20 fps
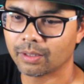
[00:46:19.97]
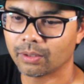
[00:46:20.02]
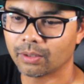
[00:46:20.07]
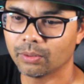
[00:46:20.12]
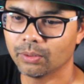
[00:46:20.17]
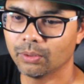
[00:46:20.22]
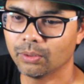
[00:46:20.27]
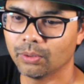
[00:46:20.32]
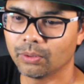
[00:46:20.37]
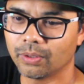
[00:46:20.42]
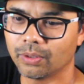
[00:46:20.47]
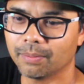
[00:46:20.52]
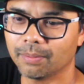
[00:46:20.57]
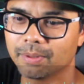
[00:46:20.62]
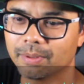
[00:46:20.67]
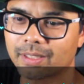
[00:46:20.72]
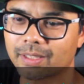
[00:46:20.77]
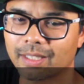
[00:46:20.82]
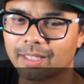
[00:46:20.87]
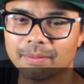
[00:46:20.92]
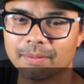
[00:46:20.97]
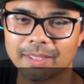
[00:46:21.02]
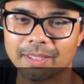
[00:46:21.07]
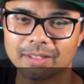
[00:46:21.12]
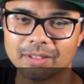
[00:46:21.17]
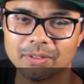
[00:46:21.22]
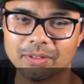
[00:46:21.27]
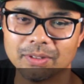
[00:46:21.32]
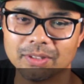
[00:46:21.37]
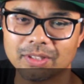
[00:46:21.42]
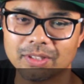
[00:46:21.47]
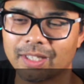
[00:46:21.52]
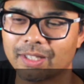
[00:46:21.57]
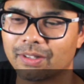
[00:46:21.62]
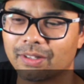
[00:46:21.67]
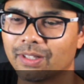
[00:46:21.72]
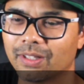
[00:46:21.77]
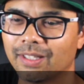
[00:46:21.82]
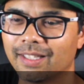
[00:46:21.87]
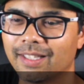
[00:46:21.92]
Ooh, they'll be talking about the new
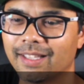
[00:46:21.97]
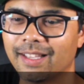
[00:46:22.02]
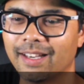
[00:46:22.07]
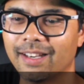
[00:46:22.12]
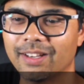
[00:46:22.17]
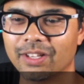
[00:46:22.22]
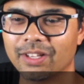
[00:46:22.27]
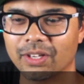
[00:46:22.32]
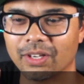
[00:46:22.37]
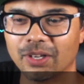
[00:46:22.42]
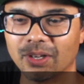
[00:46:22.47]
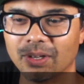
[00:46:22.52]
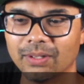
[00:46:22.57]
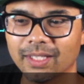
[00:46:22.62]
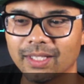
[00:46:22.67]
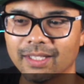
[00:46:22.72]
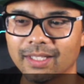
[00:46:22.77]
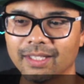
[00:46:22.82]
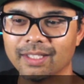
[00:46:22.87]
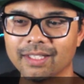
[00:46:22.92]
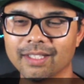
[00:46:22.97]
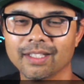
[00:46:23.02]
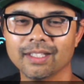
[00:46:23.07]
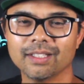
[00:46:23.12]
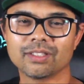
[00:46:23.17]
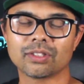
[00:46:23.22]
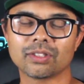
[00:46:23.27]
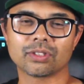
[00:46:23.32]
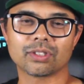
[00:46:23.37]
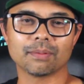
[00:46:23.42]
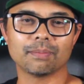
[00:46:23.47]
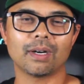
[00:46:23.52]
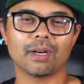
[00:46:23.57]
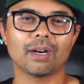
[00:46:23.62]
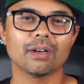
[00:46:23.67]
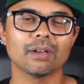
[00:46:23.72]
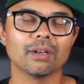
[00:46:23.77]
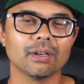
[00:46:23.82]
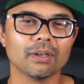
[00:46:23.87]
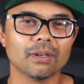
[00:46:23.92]
Integra. There you go. So
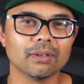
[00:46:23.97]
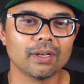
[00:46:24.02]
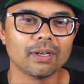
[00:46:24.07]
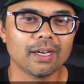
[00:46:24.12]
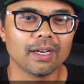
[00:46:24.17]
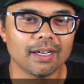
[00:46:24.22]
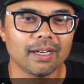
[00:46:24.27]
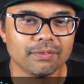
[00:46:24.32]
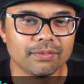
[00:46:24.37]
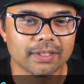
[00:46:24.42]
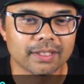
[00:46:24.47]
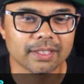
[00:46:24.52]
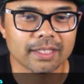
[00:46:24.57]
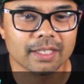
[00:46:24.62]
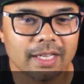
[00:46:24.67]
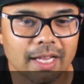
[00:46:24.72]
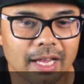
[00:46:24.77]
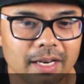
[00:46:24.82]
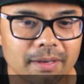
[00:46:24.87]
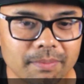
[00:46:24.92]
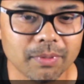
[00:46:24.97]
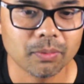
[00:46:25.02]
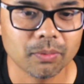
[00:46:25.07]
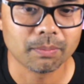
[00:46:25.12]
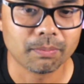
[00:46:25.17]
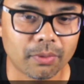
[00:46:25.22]
tomorrow, VTech Academy with